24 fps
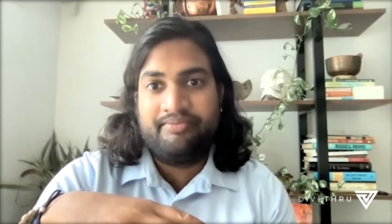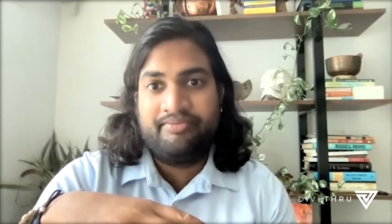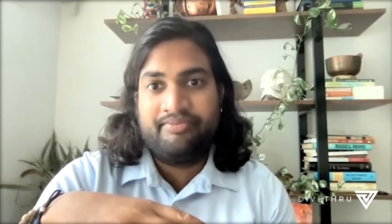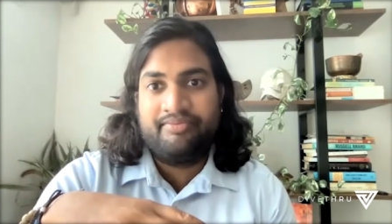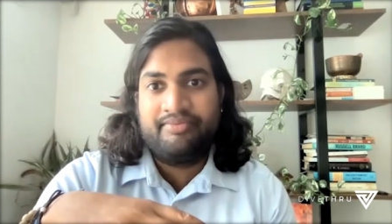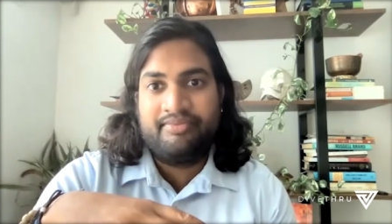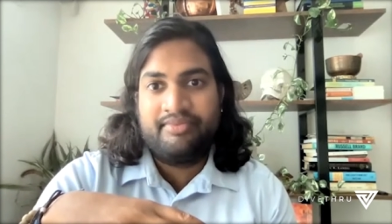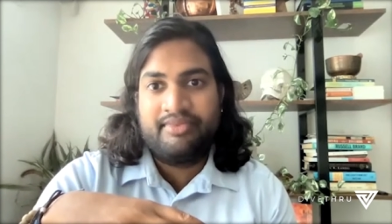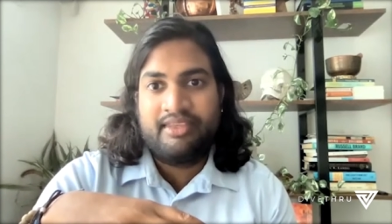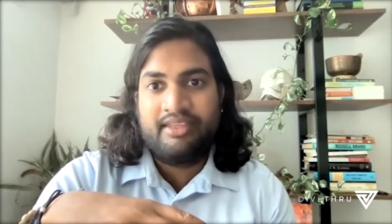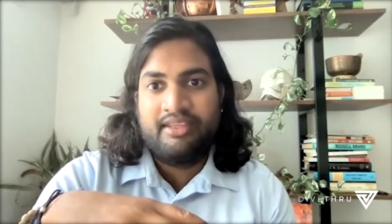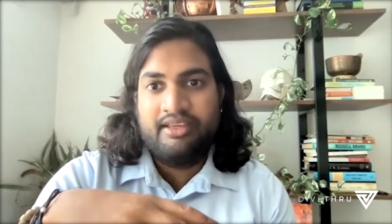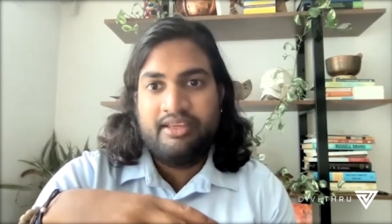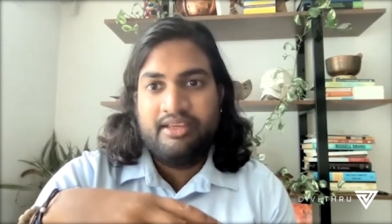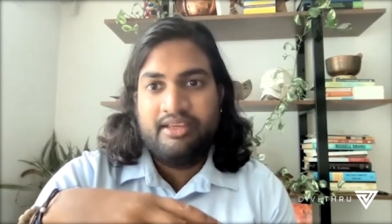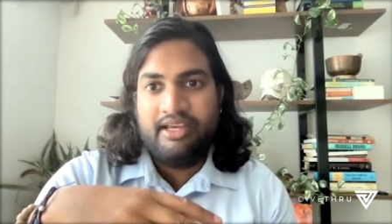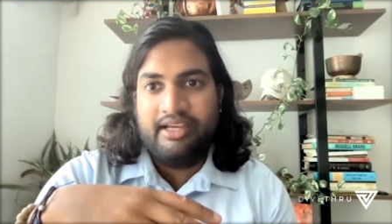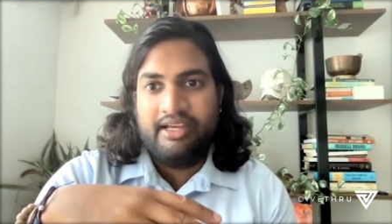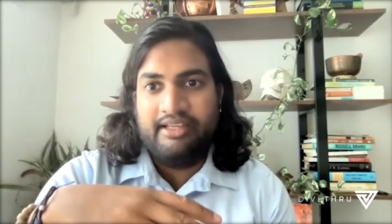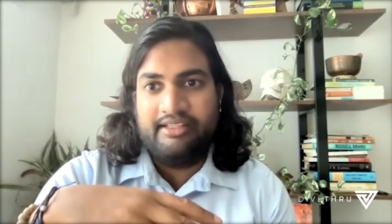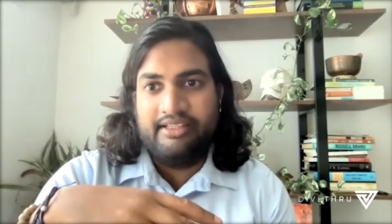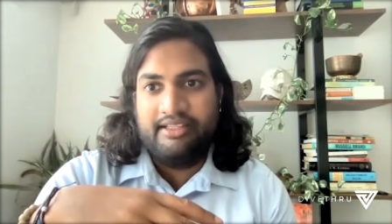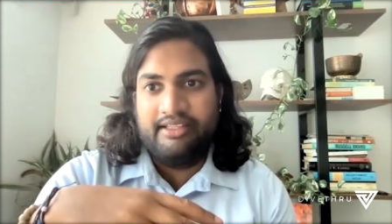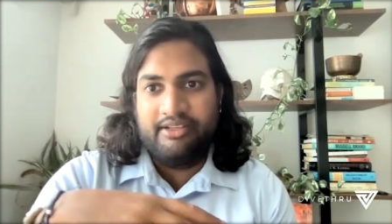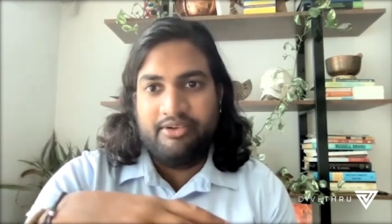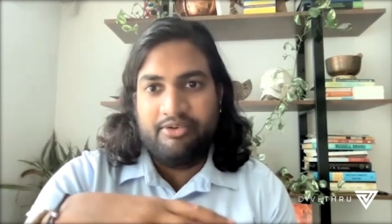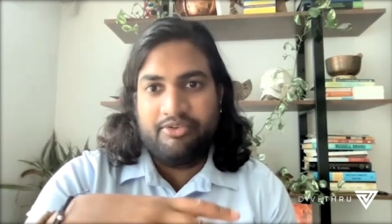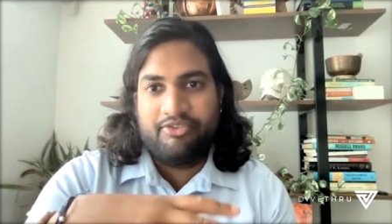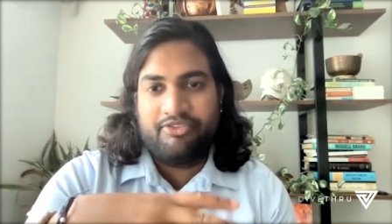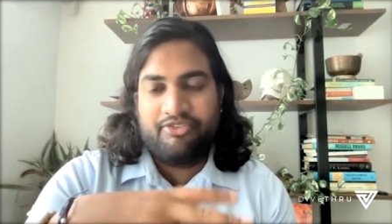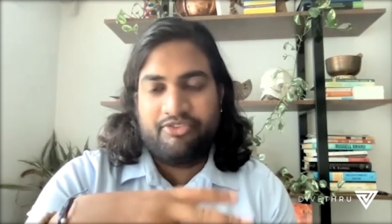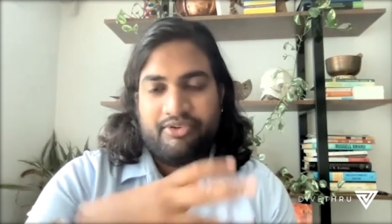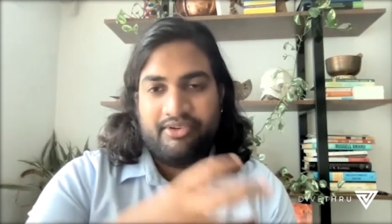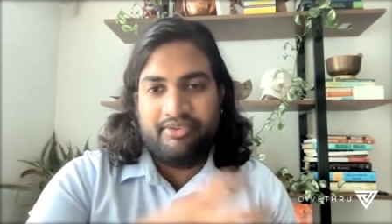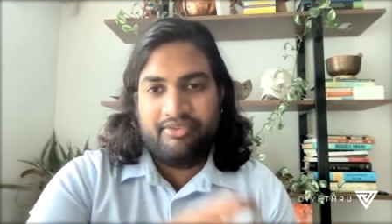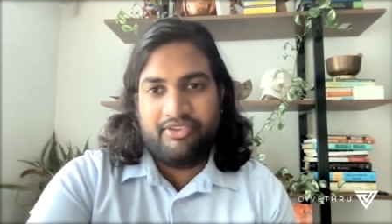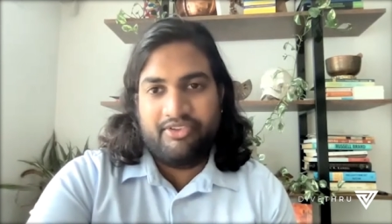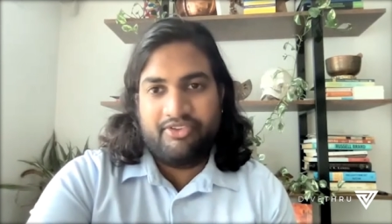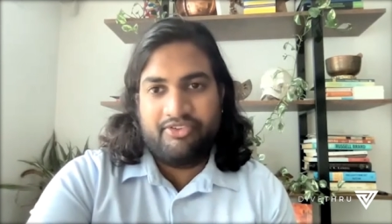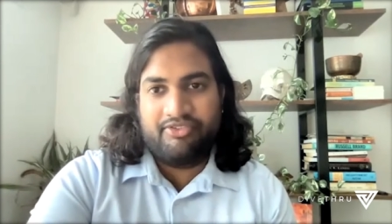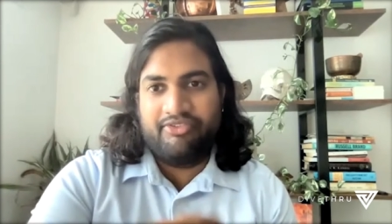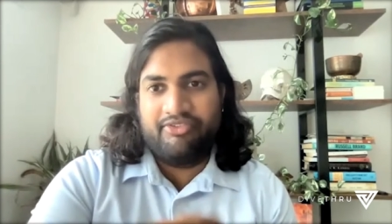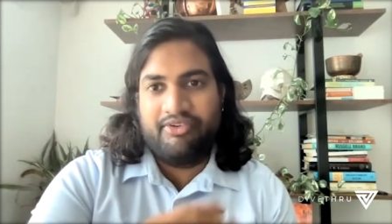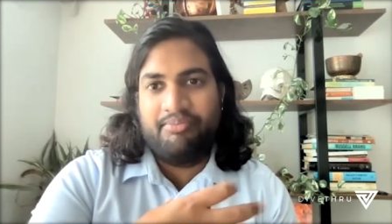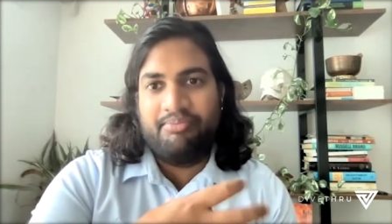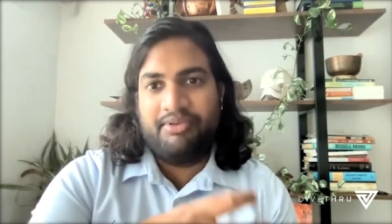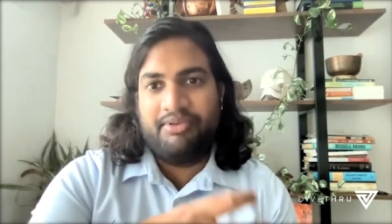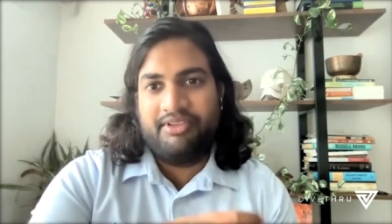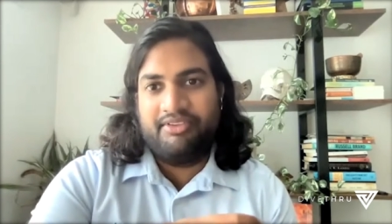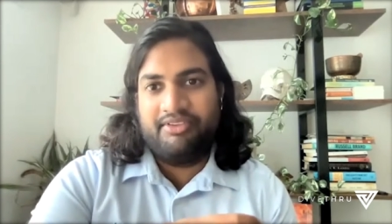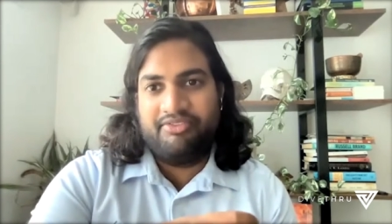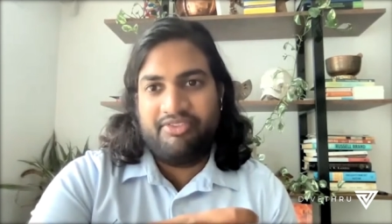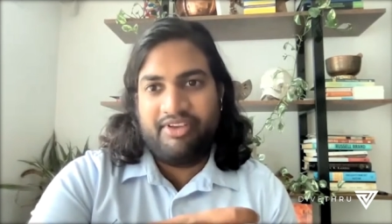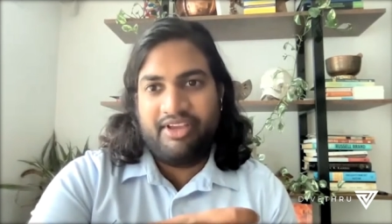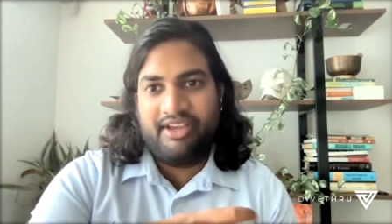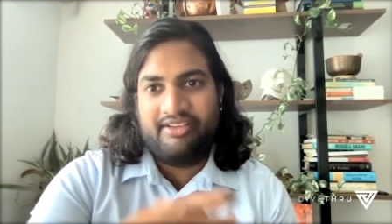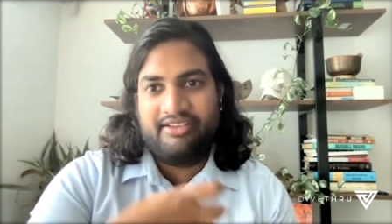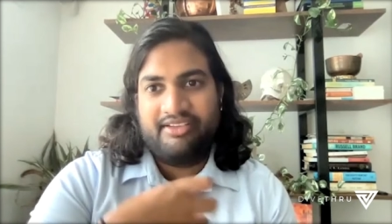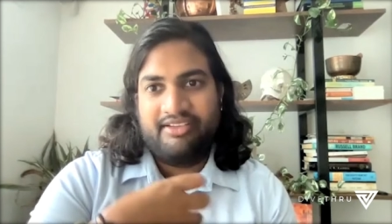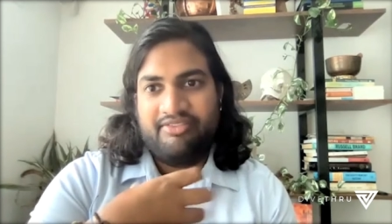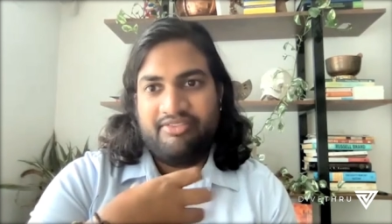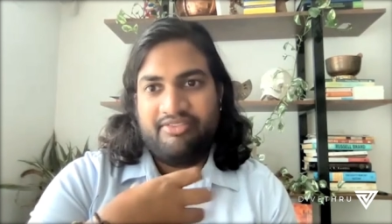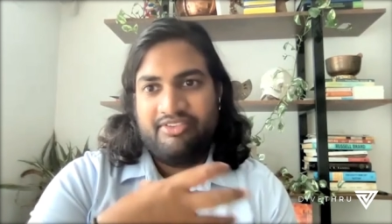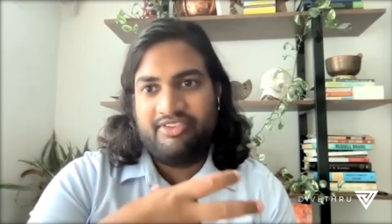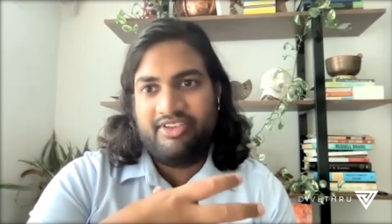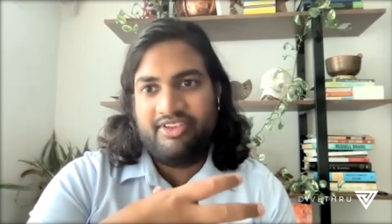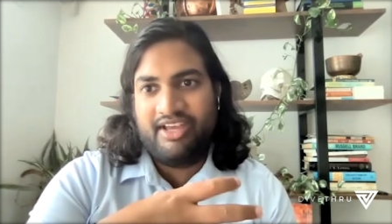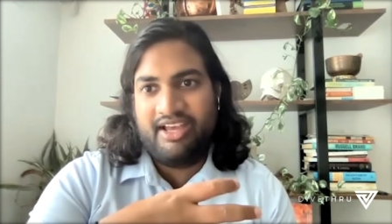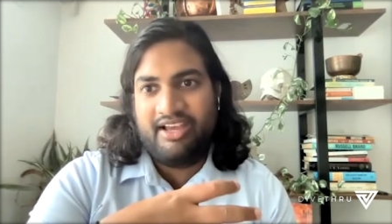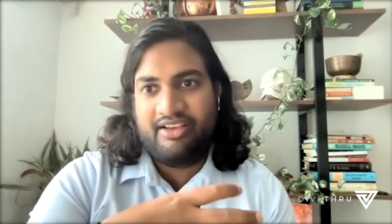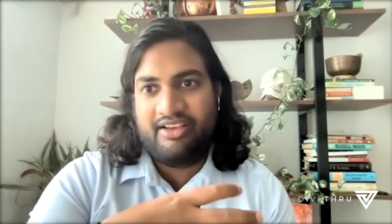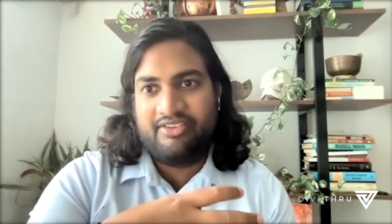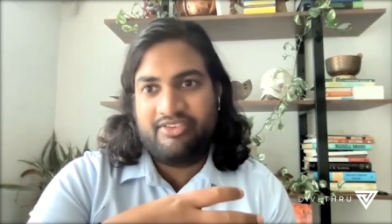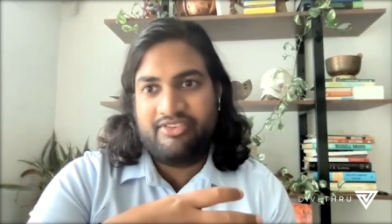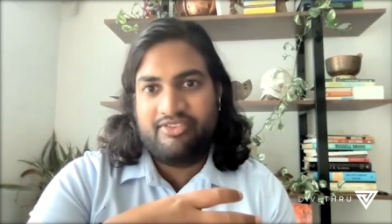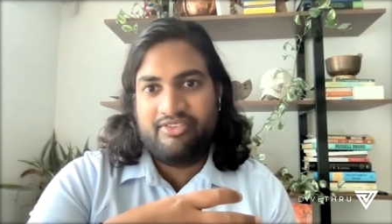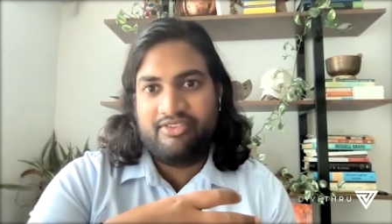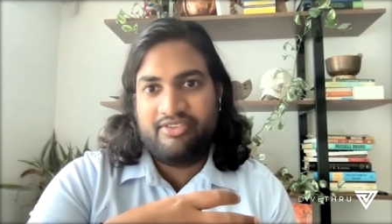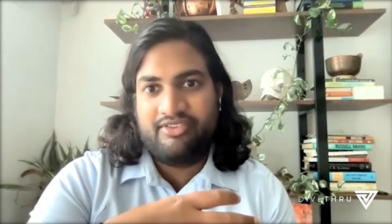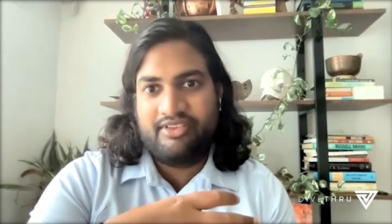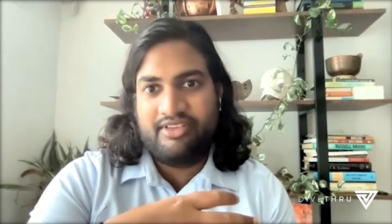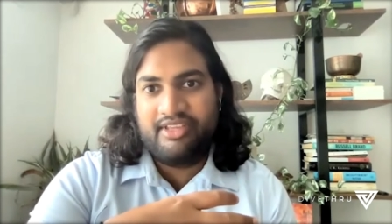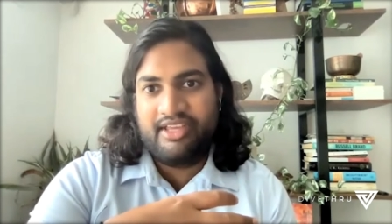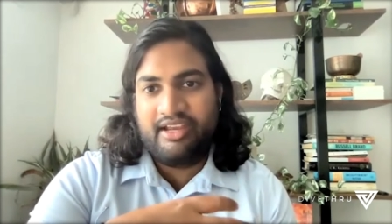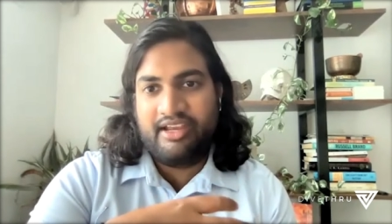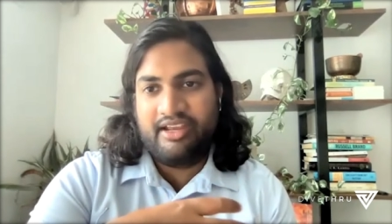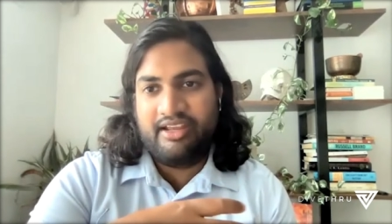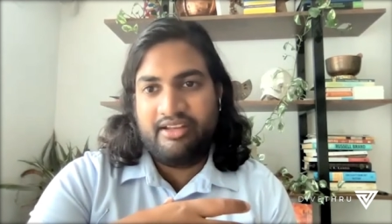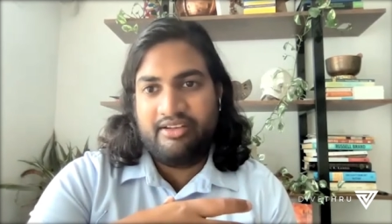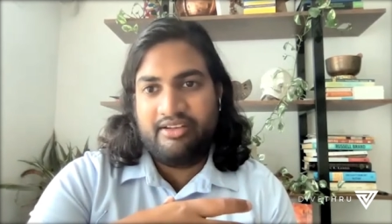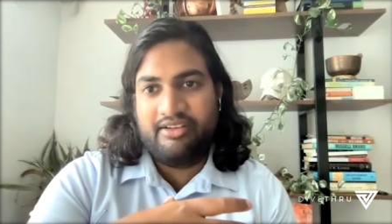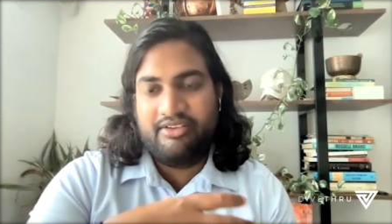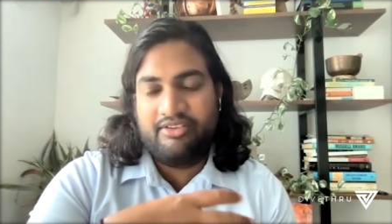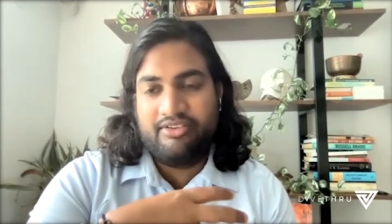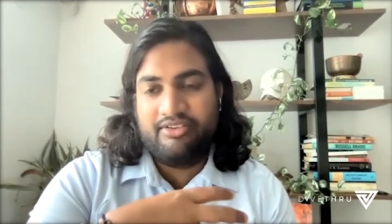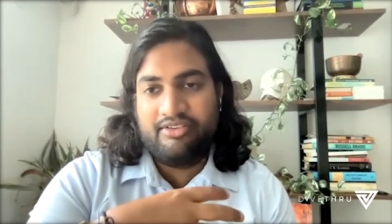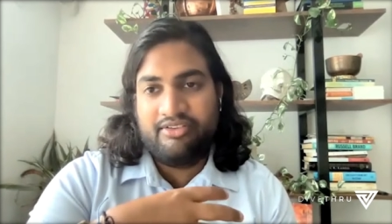And then there was sort of this ripple effect of attacks that